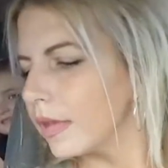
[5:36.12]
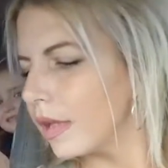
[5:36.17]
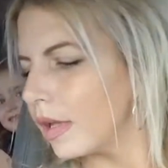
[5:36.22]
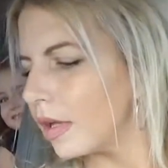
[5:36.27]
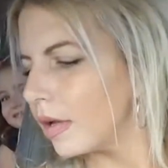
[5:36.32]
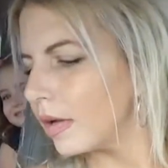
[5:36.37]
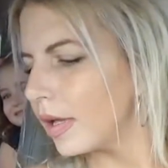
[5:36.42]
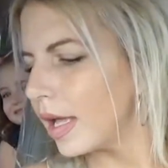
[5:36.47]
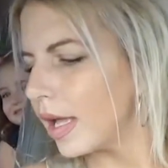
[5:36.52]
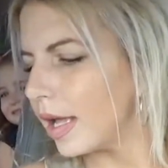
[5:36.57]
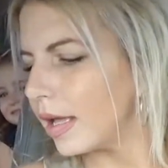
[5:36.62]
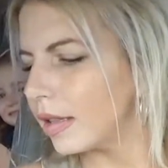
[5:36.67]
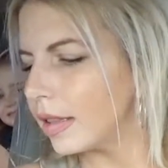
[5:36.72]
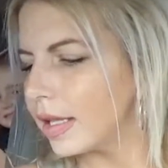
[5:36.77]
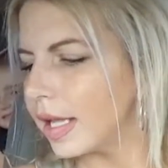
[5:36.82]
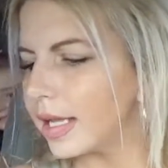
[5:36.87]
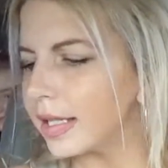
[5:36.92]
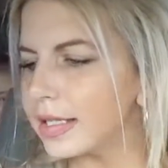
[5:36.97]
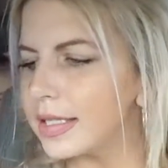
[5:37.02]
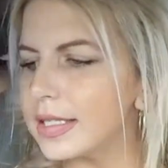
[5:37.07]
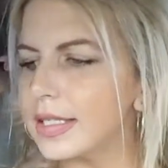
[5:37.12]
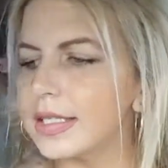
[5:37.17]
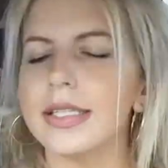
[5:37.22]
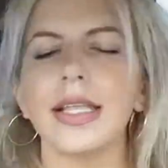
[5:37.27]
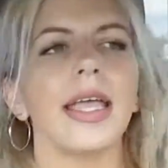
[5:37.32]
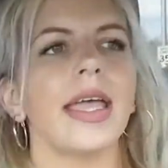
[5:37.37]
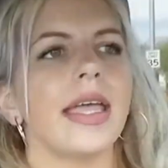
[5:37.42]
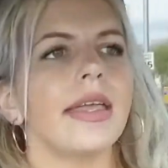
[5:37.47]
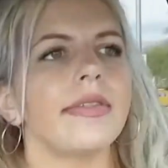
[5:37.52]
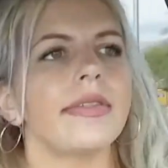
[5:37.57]
Okay, let's
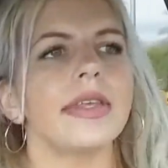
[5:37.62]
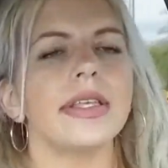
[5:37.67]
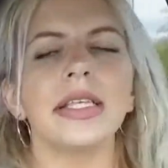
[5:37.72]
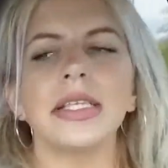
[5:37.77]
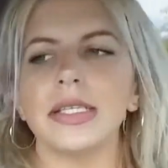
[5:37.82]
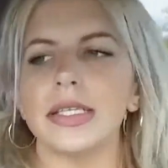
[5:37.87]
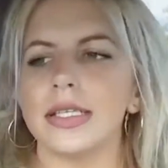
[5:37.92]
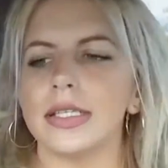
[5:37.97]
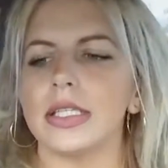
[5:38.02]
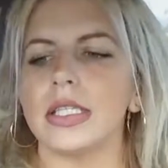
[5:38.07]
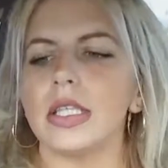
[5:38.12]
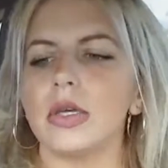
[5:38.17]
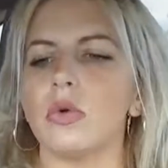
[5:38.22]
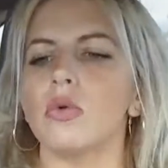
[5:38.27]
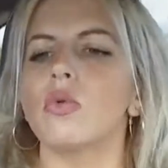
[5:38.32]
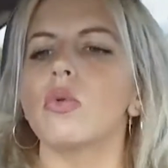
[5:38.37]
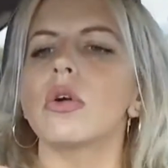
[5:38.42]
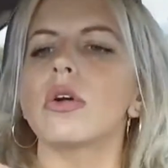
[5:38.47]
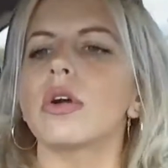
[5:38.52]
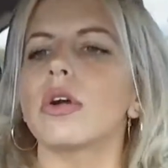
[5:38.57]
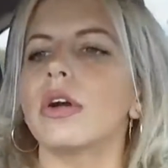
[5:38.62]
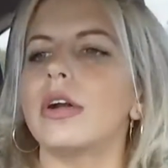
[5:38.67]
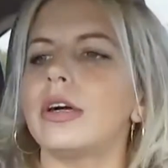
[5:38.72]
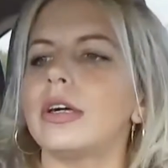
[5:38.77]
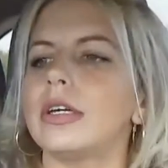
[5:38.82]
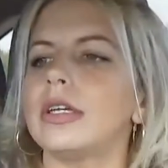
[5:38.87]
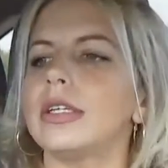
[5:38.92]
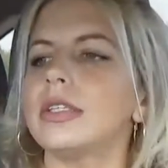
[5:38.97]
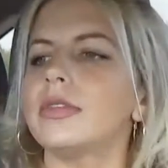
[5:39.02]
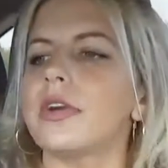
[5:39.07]
say this is the
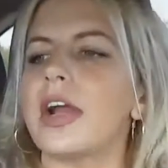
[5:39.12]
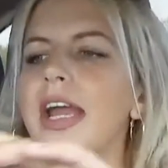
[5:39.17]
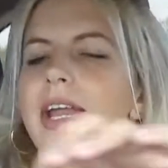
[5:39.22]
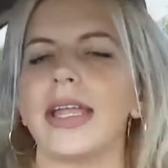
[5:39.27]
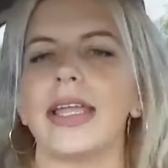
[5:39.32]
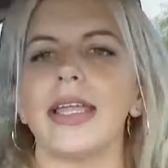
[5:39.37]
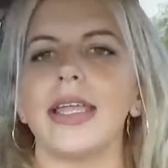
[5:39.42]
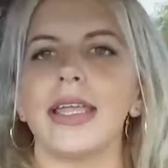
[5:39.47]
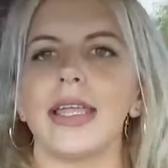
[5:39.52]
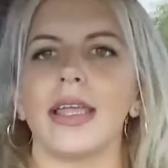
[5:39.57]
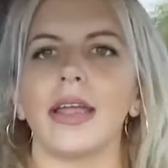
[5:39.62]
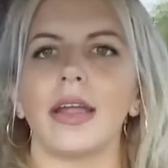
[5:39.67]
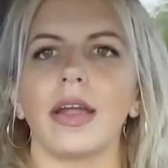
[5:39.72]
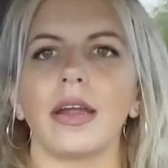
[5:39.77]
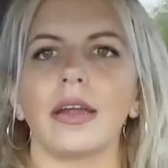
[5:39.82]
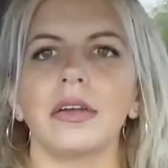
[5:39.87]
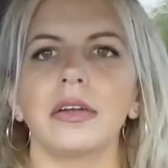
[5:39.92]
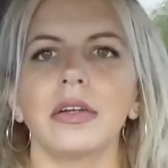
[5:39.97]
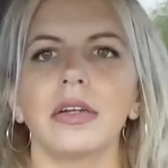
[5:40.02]
world right here.